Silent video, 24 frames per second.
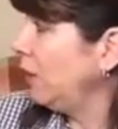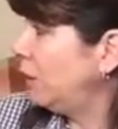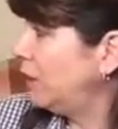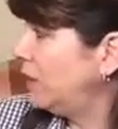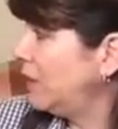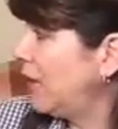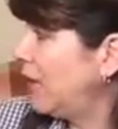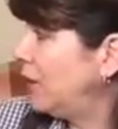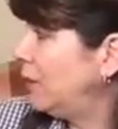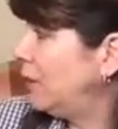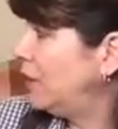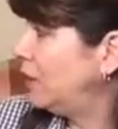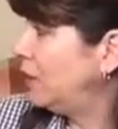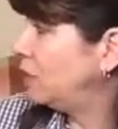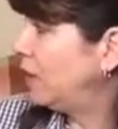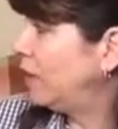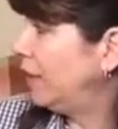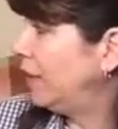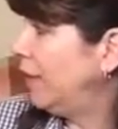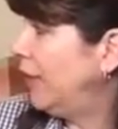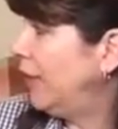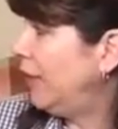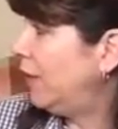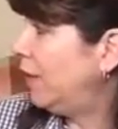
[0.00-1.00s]
what time it is
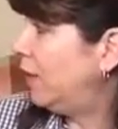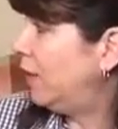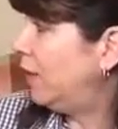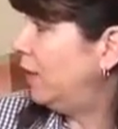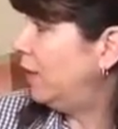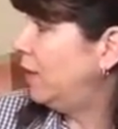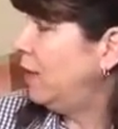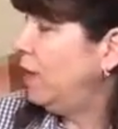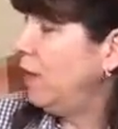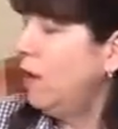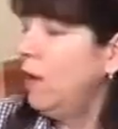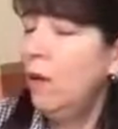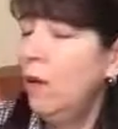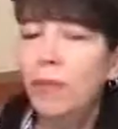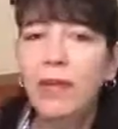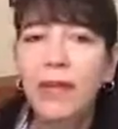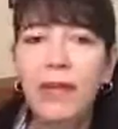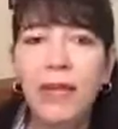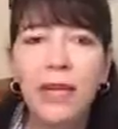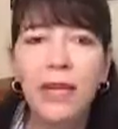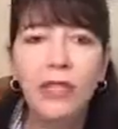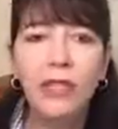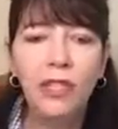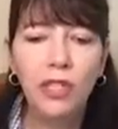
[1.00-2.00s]
right now,
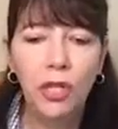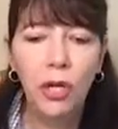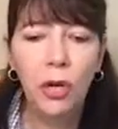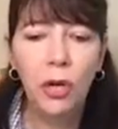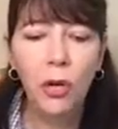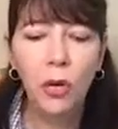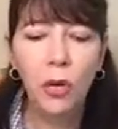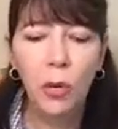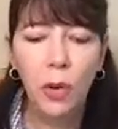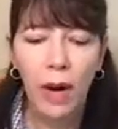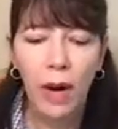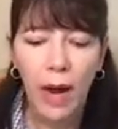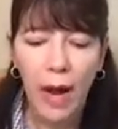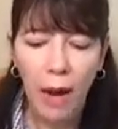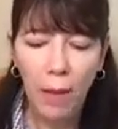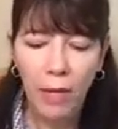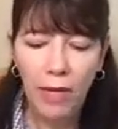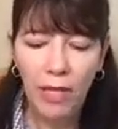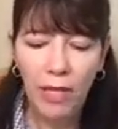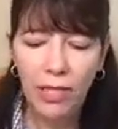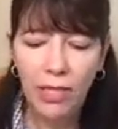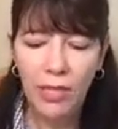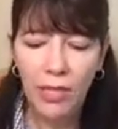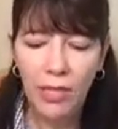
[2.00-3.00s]
but they show how
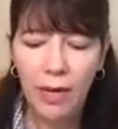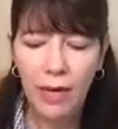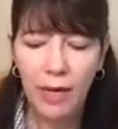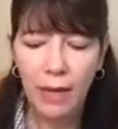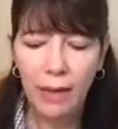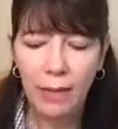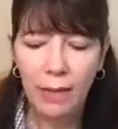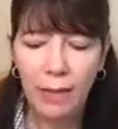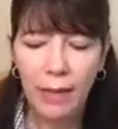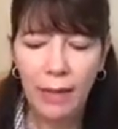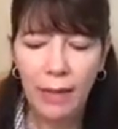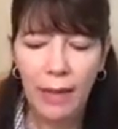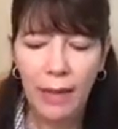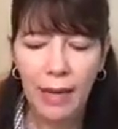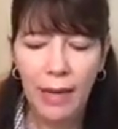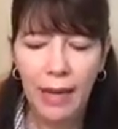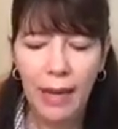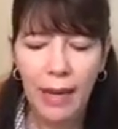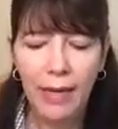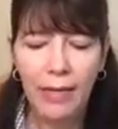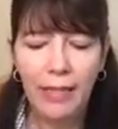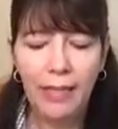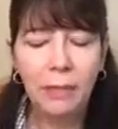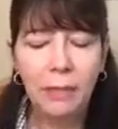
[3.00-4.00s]
much time
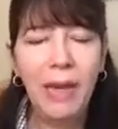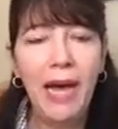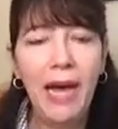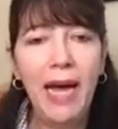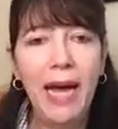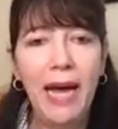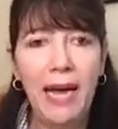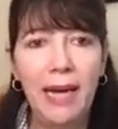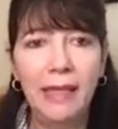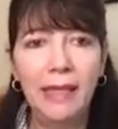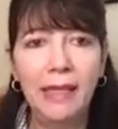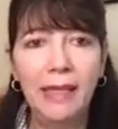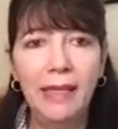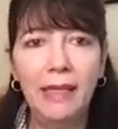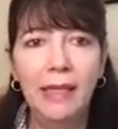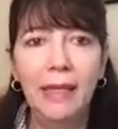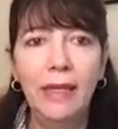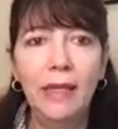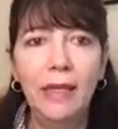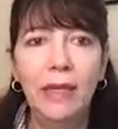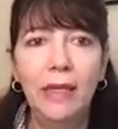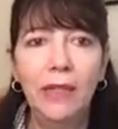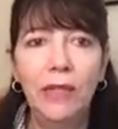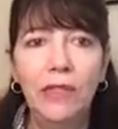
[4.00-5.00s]
has passed.
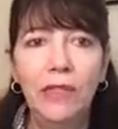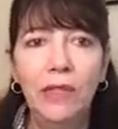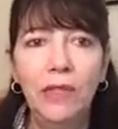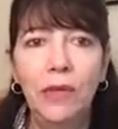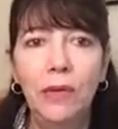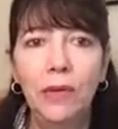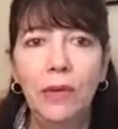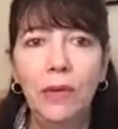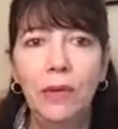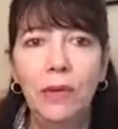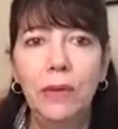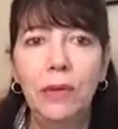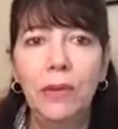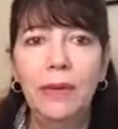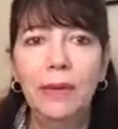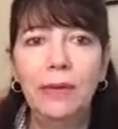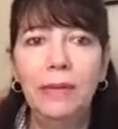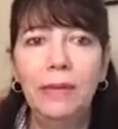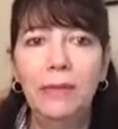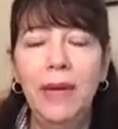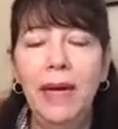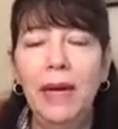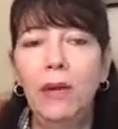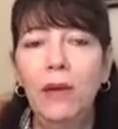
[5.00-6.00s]
So
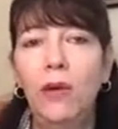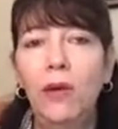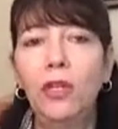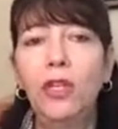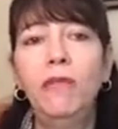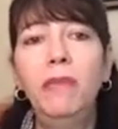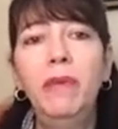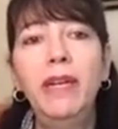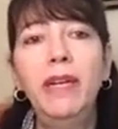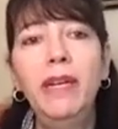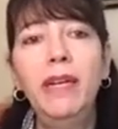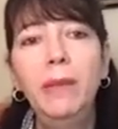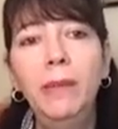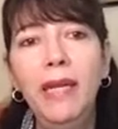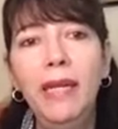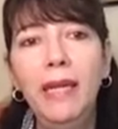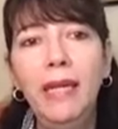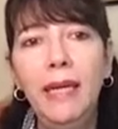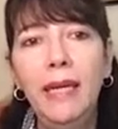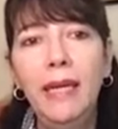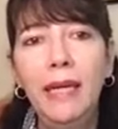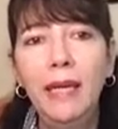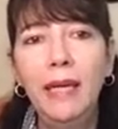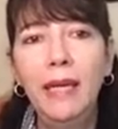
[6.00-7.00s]
how long you've been in a
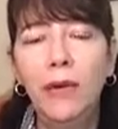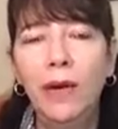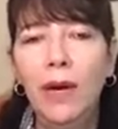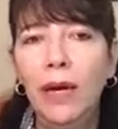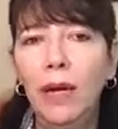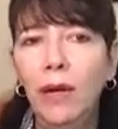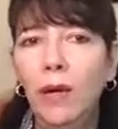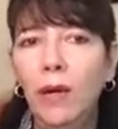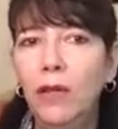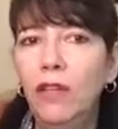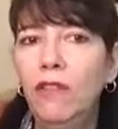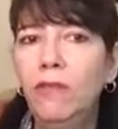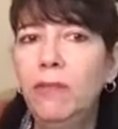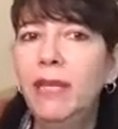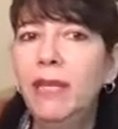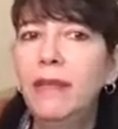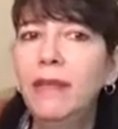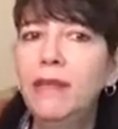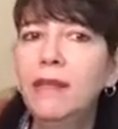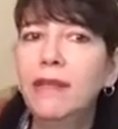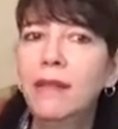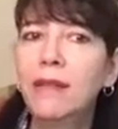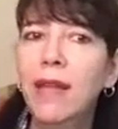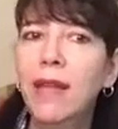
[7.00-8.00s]
meeting, or how long you've been in
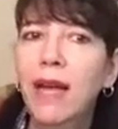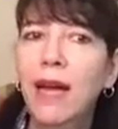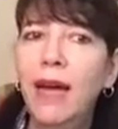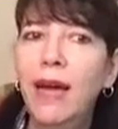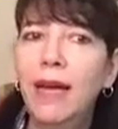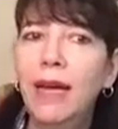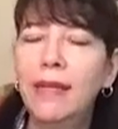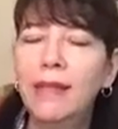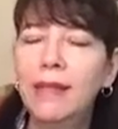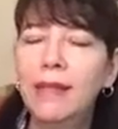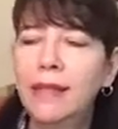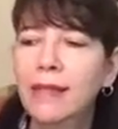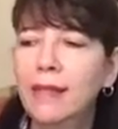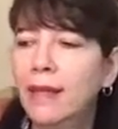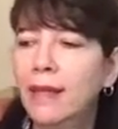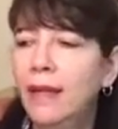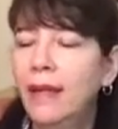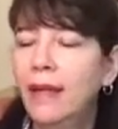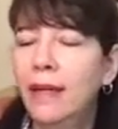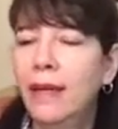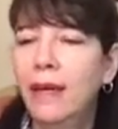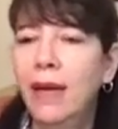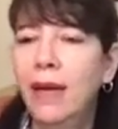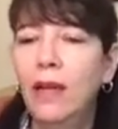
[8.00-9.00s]
this class,
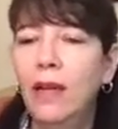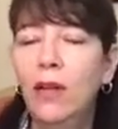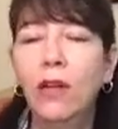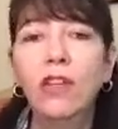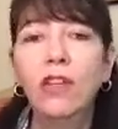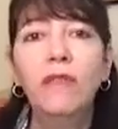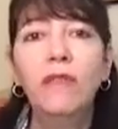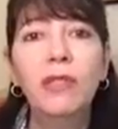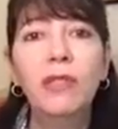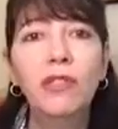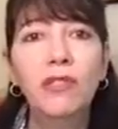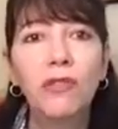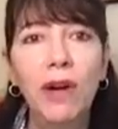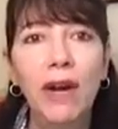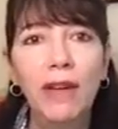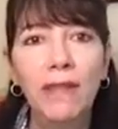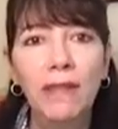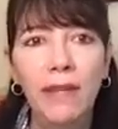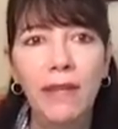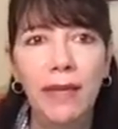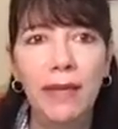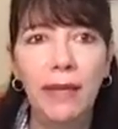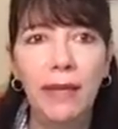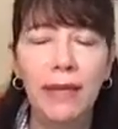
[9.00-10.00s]
how long you've been
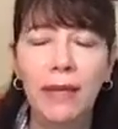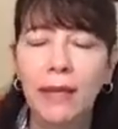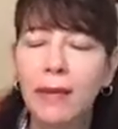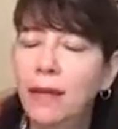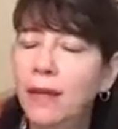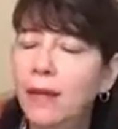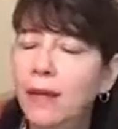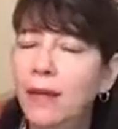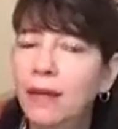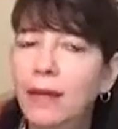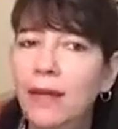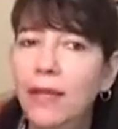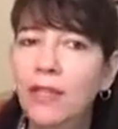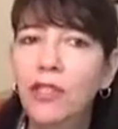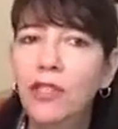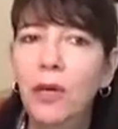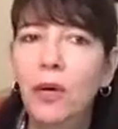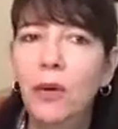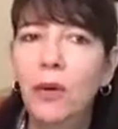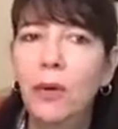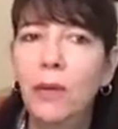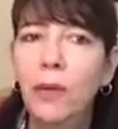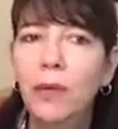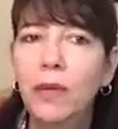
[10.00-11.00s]
driving. They
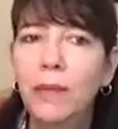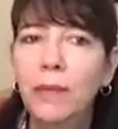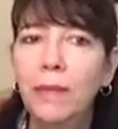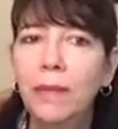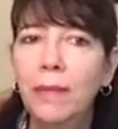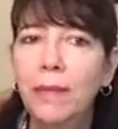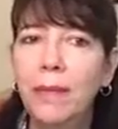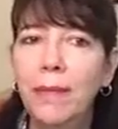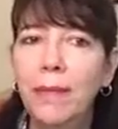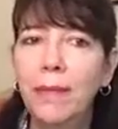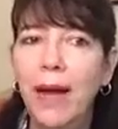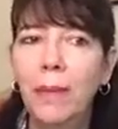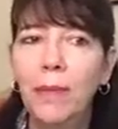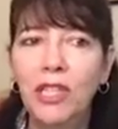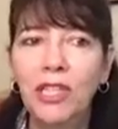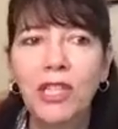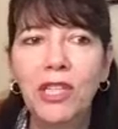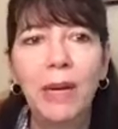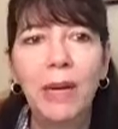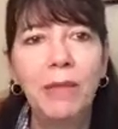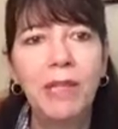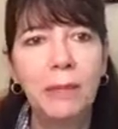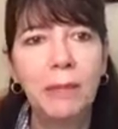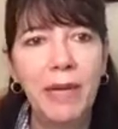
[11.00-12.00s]
show how much
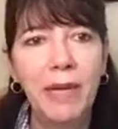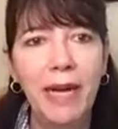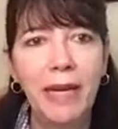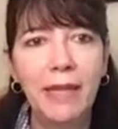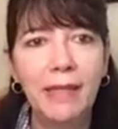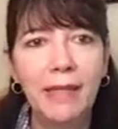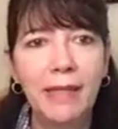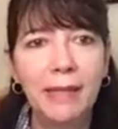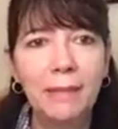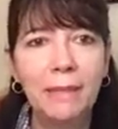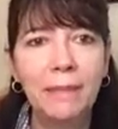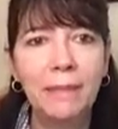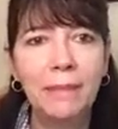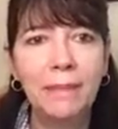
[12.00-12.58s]
time has passed.